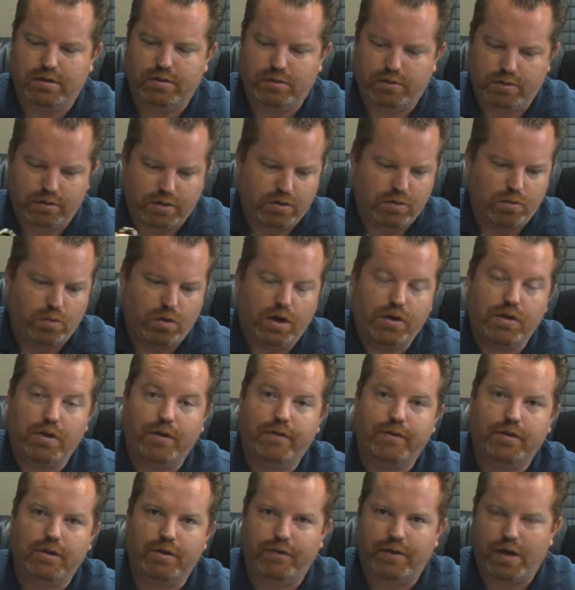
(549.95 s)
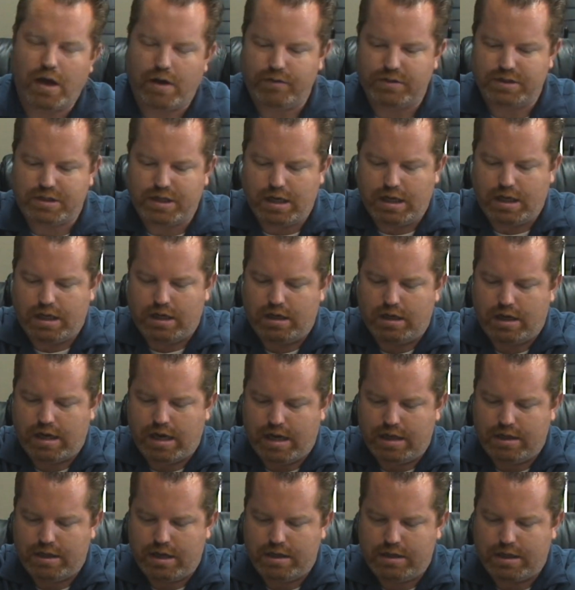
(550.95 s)
where the valve is hitting,
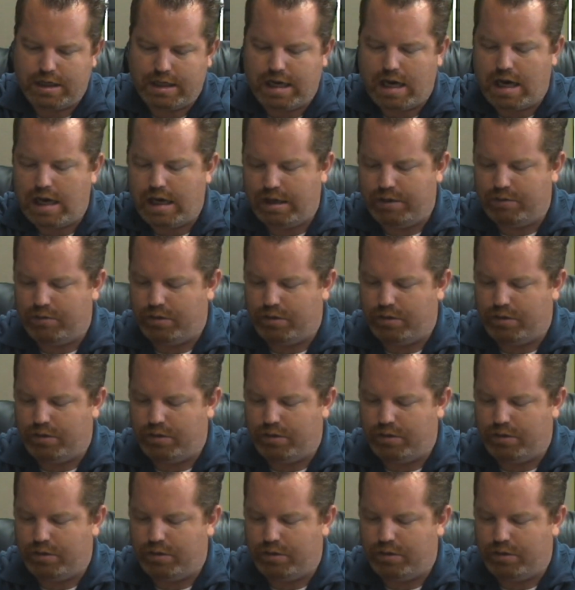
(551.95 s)
and then the guide,